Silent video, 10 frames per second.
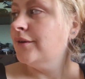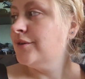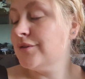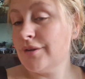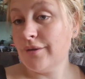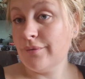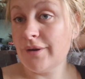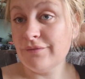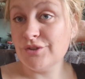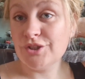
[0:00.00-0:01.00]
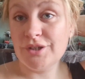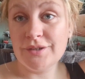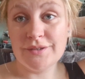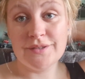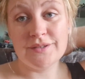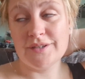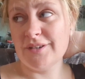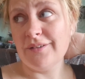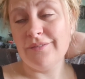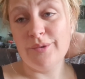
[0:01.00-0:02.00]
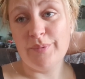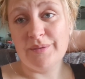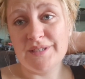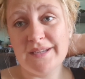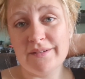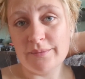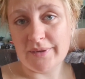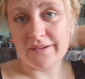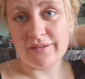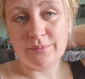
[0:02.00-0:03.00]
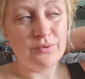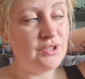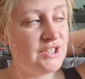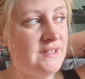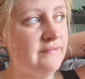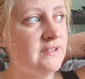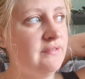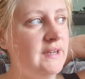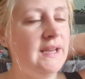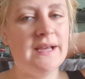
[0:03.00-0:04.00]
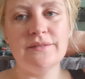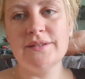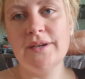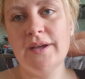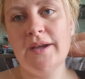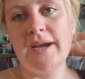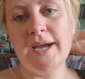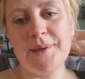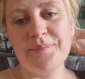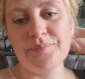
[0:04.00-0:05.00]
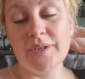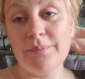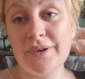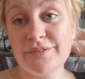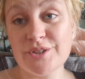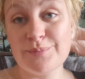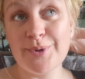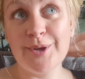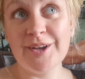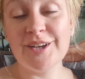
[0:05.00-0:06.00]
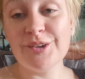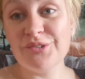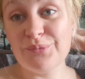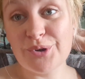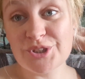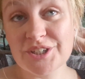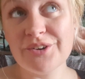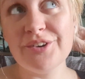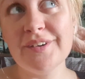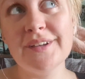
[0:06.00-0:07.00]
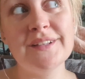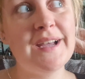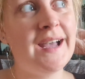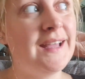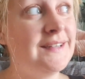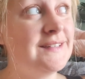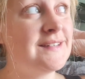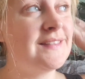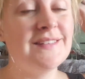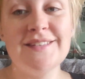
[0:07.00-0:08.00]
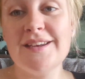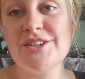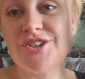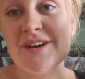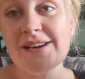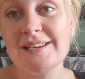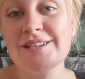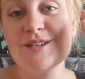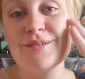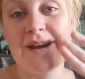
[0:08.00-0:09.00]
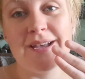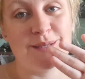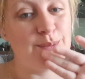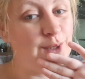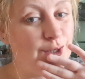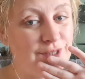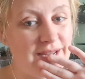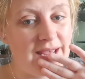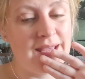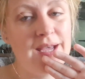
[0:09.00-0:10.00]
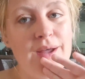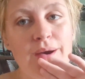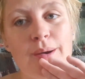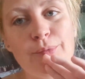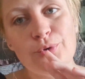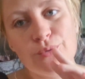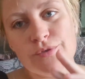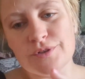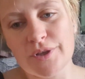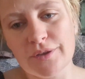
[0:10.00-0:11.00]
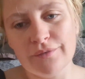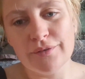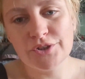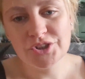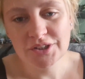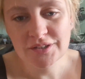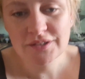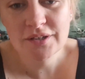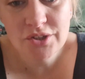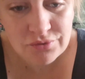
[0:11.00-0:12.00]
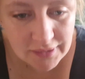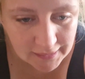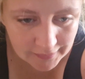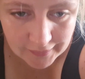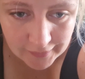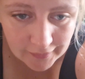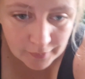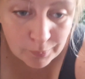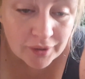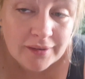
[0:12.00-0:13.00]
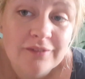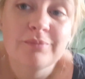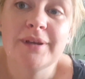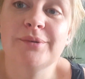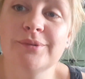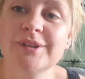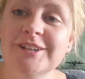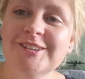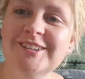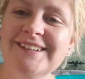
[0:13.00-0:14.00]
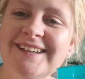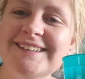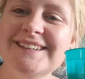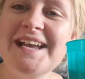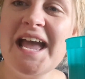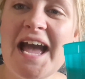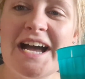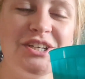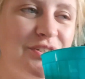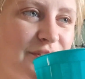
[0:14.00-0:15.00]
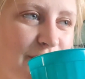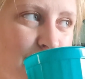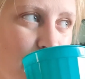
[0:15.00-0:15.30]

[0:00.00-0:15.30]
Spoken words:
So I don't know if you'll be able to hear it in the background, apologies if it's really loud. But I've just put a load of washing on and the sun is shining, so it has to be a good day. I'm also just drinking a pint of milk, as you do,